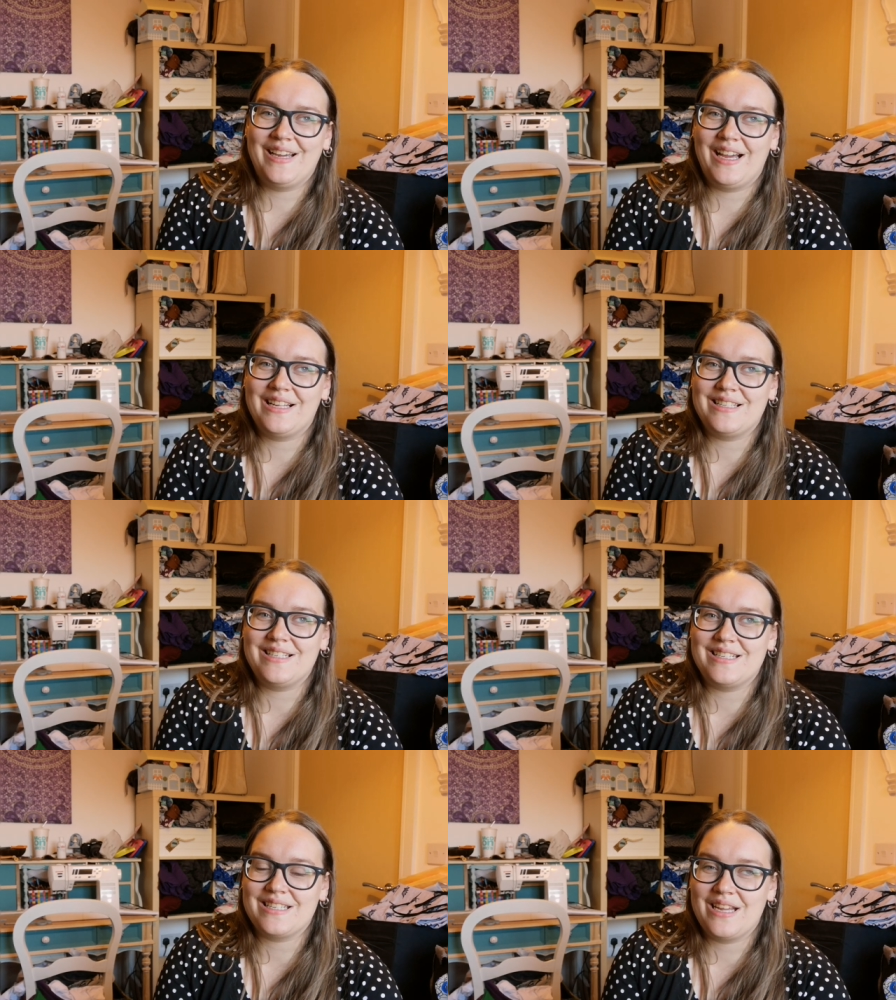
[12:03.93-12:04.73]

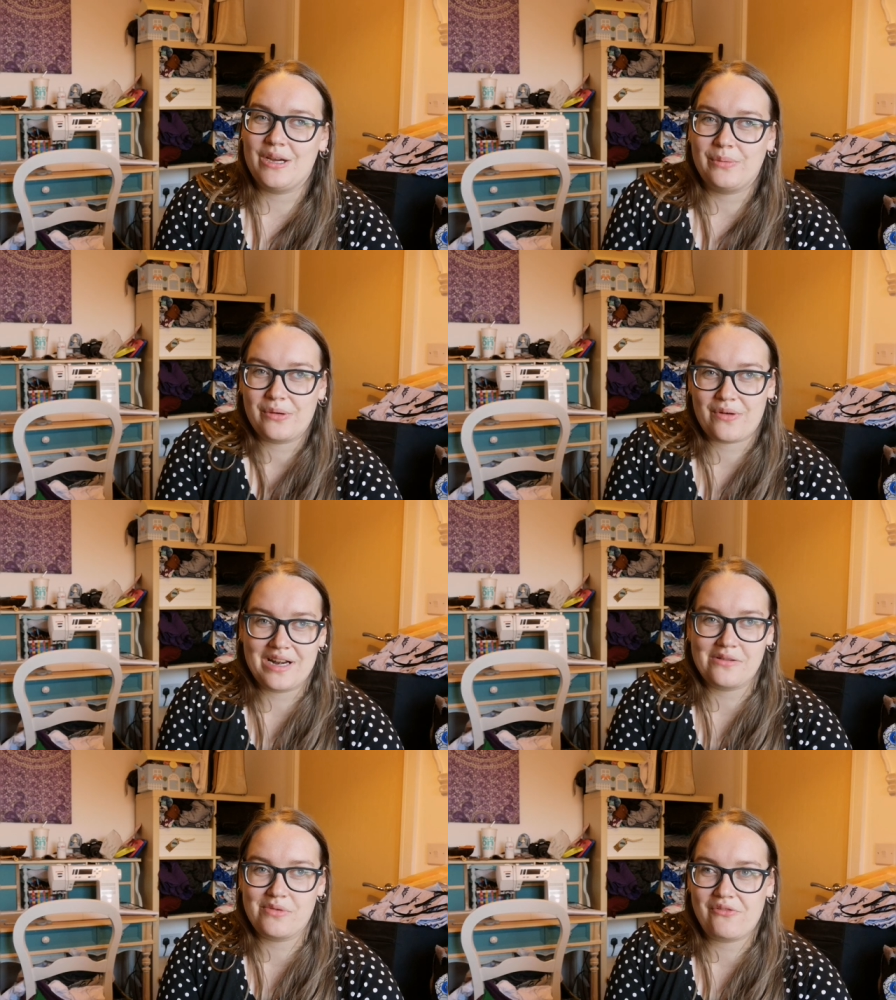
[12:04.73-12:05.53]
and we were
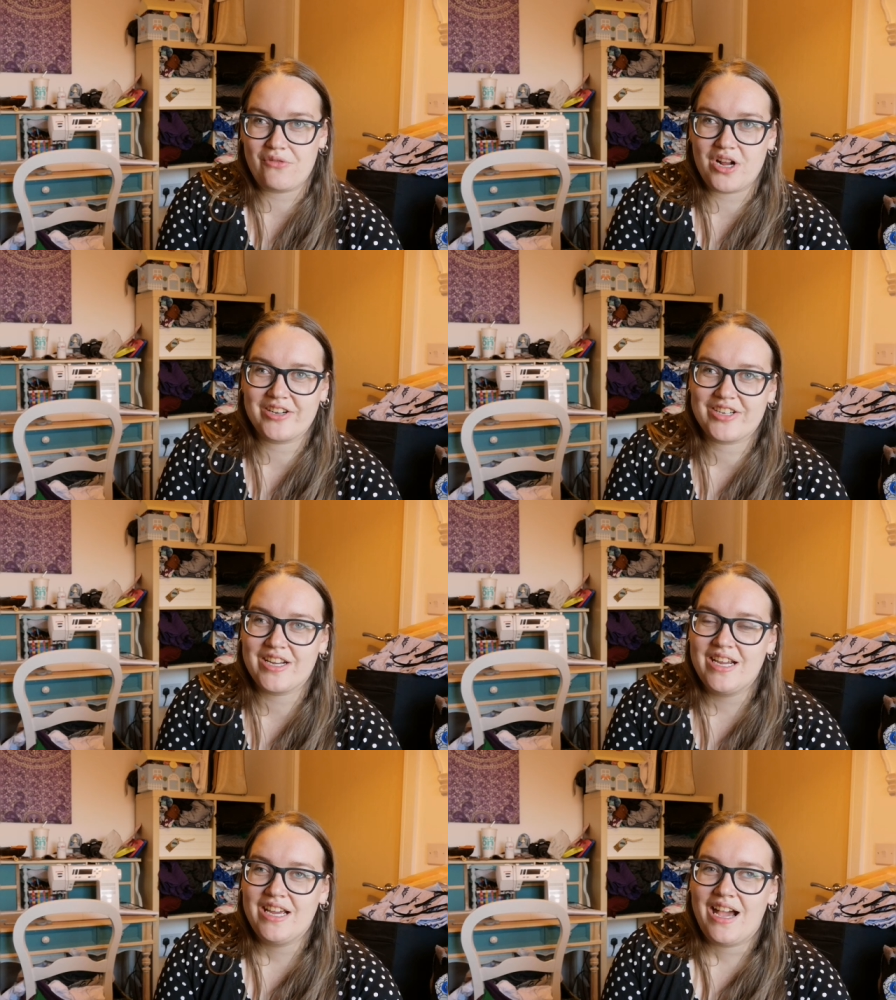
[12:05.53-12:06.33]
in a little bit of a rush,